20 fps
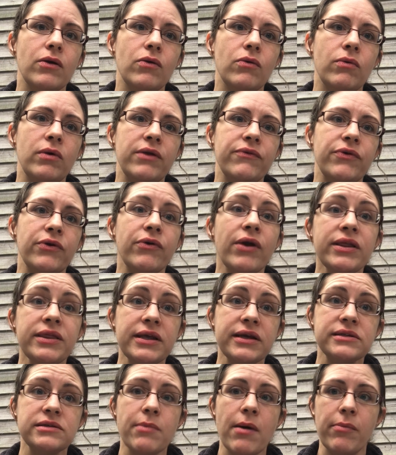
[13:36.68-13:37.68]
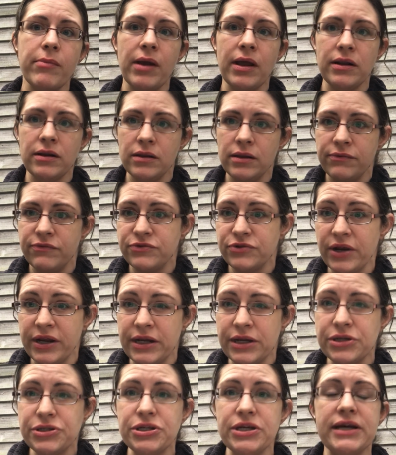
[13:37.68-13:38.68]
One of the great things about manual lymph
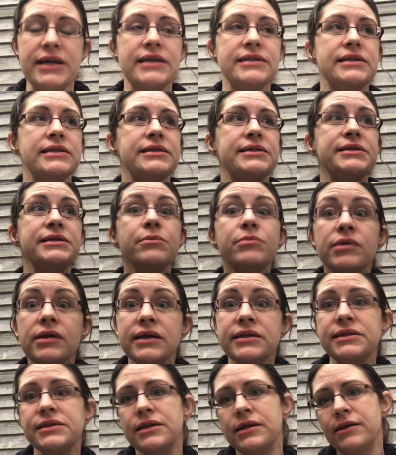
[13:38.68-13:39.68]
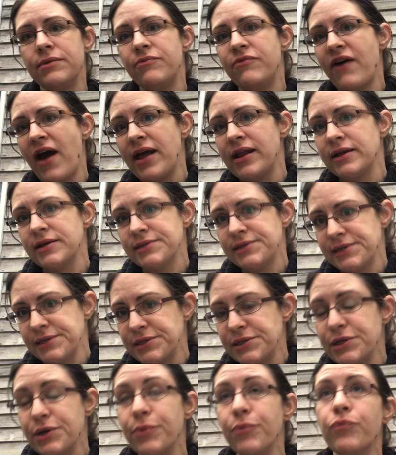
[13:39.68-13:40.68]
drainage is it stimulates the lymphatic
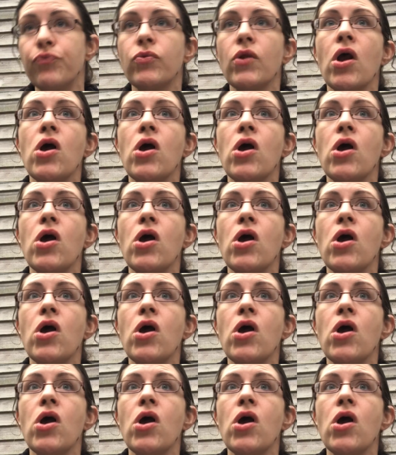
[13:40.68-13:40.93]
system.